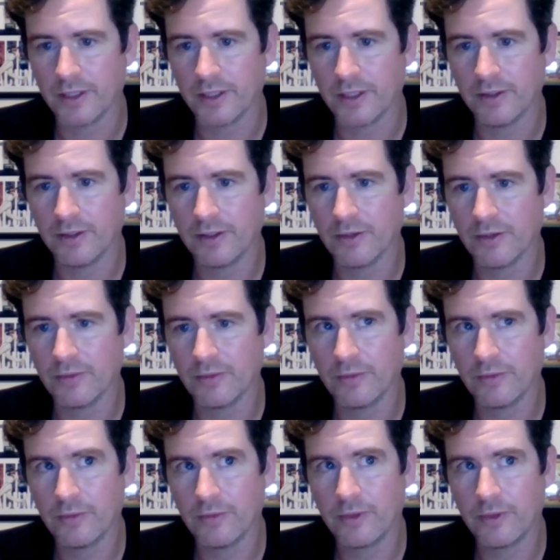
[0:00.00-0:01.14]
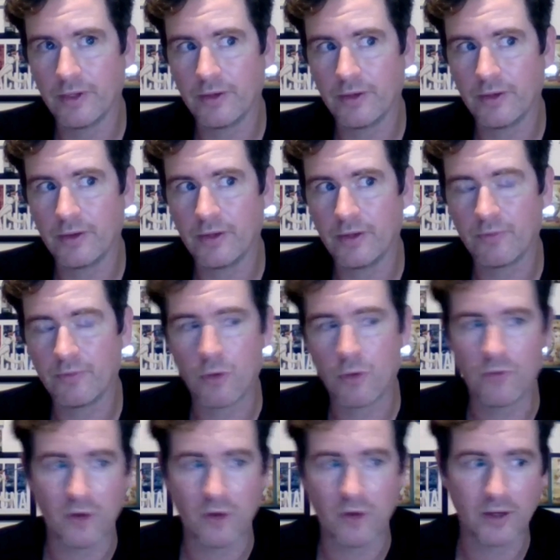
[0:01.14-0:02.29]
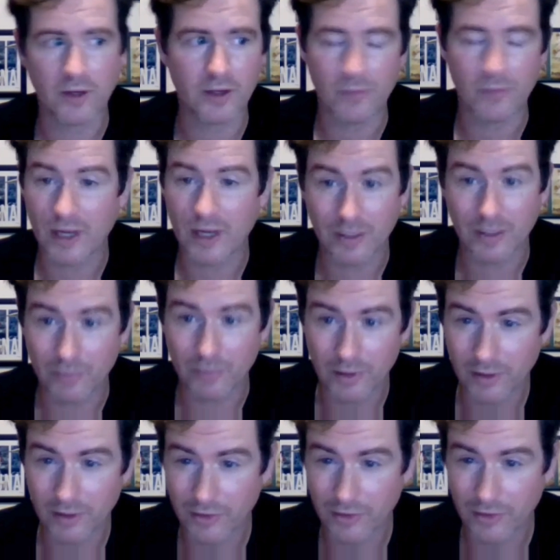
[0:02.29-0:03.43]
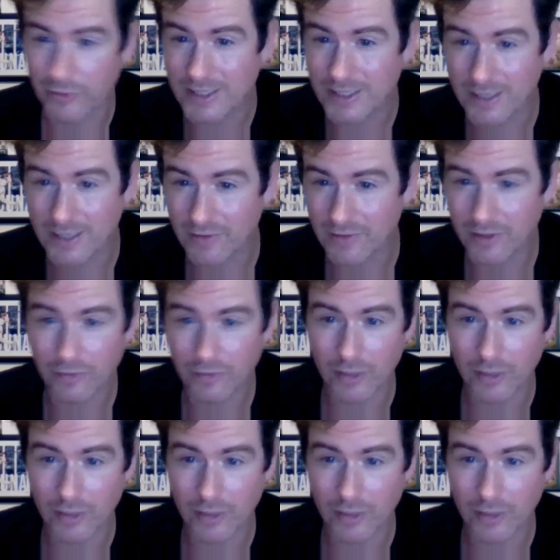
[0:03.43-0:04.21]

And, if Profar can come back and be a 370,